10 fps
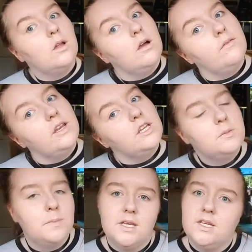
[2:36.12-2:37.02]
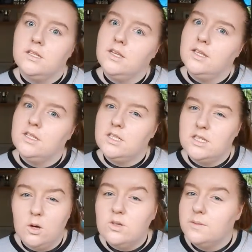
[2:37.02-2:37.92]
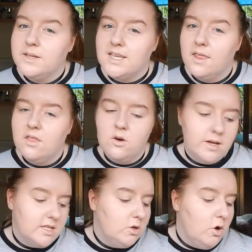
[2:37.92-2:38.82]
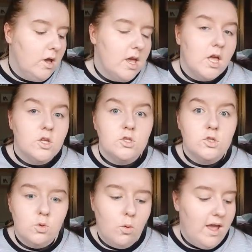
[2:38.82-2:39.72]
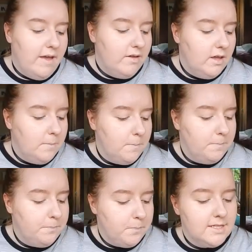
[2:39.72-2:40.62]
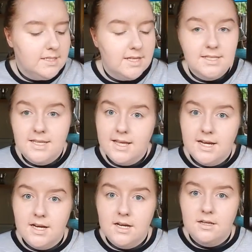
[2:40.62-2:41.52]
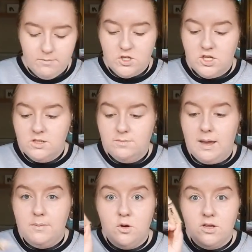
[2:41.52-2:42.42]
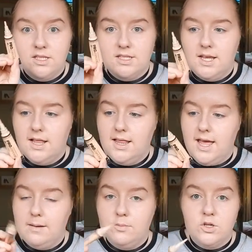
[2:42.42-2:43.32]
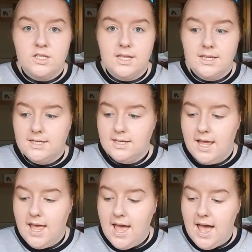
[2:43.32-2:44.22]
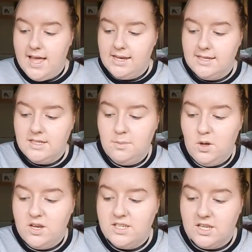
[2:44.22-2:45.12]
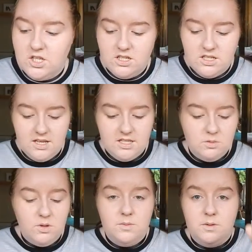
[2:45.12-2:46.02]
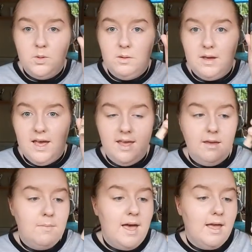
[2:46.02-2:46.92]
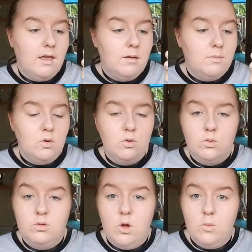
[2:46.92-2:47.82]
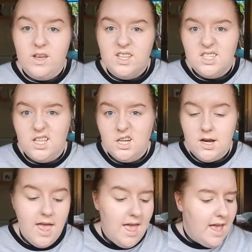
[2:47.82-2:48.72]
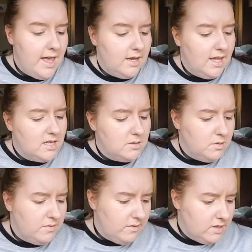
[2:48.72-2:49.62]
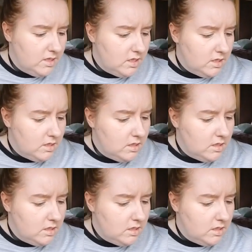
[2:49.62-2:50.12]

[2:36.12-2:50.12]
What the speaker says: Coverage, but you can still see my skin through it. It's not so heavy. It's concealer. I'm just using my Pro Conceal and Porcelain, and to be honest I just switch between my MAC Pro Longwear Concealer and NW15.